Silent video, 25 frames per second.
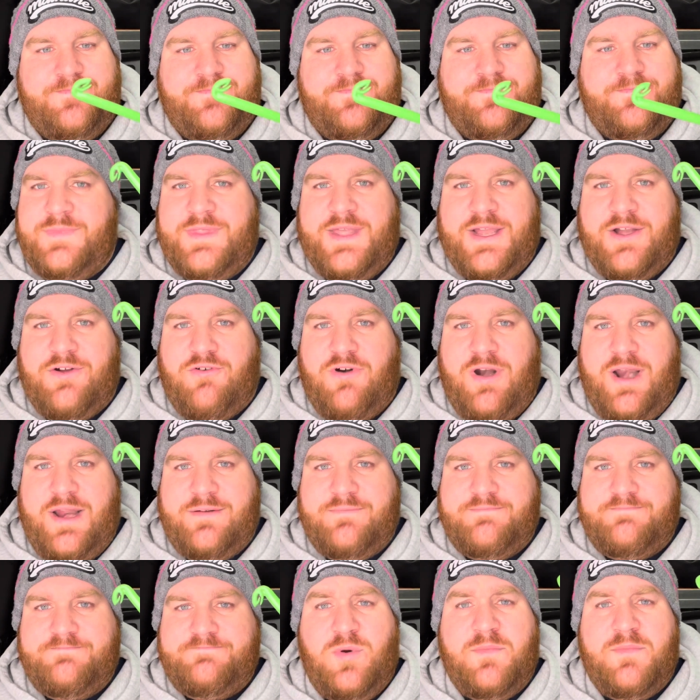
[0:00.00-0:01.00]
They're great.
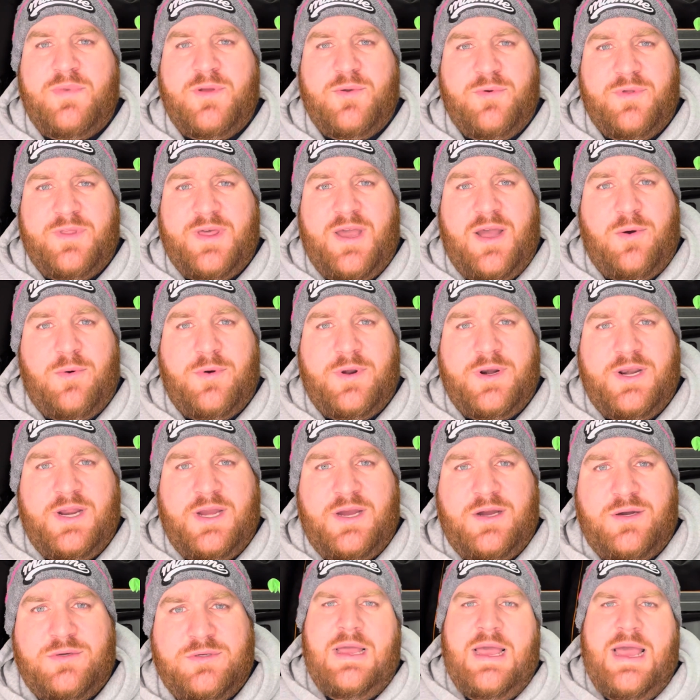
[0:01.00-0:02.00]
Wouldn't be without one now.
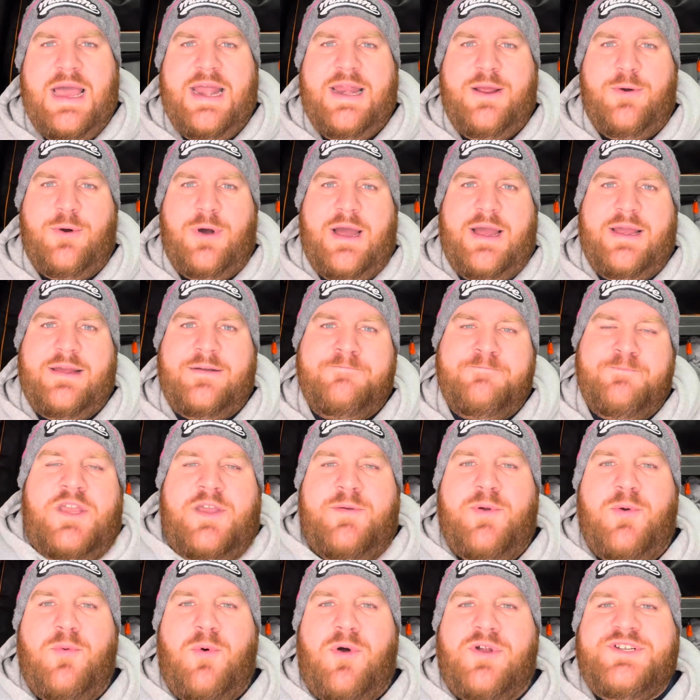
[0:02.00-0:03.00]
Anyway, you've
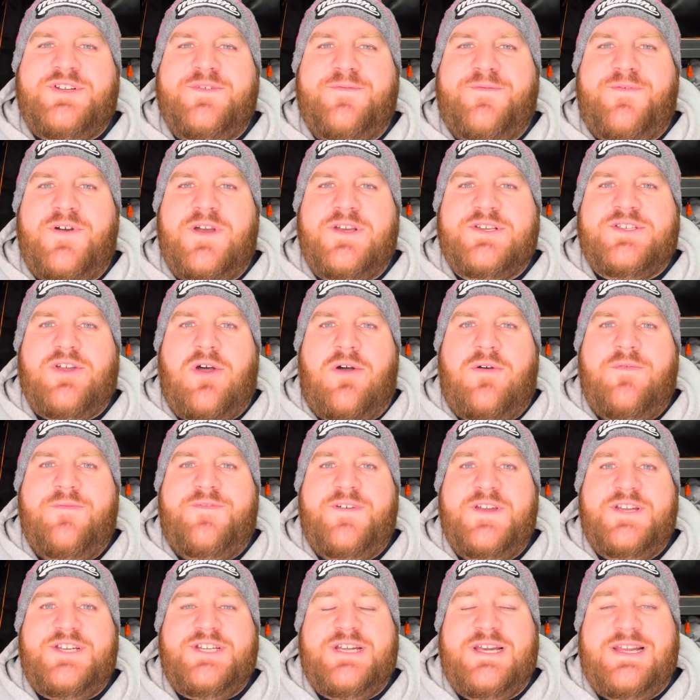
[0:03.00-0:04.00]
been watching First Time
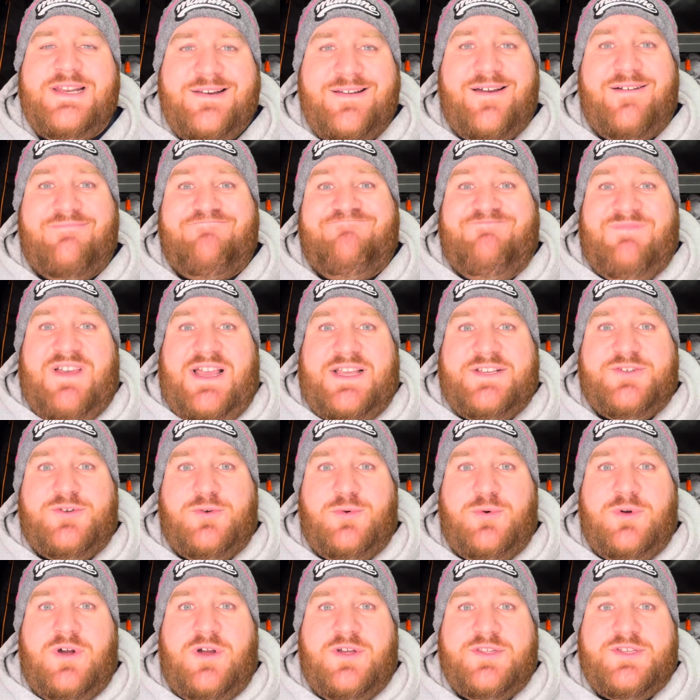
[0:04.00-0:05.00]
Fishing. That's
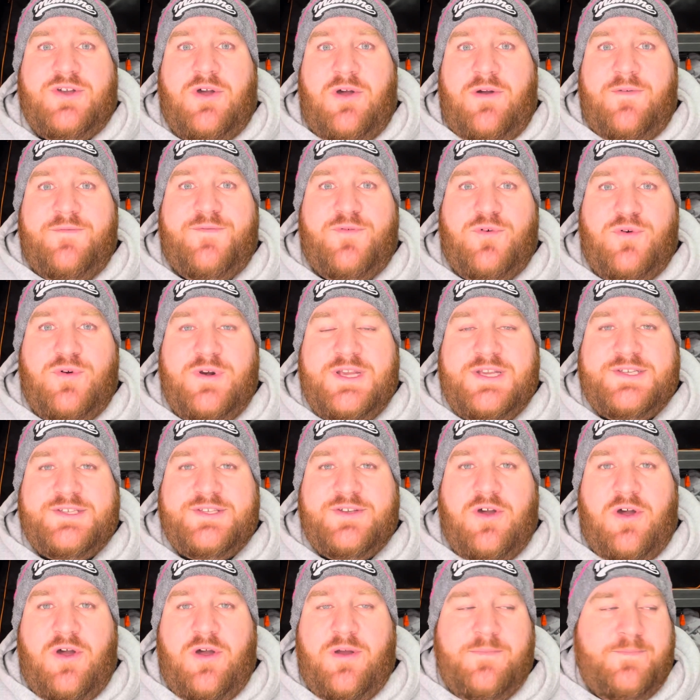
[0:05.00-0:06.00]
all I've got time for this
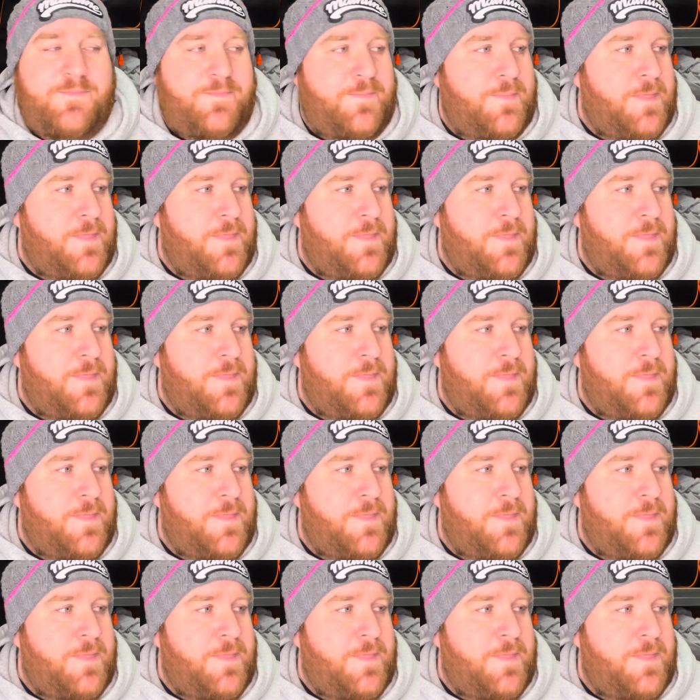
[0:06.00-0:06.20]
time.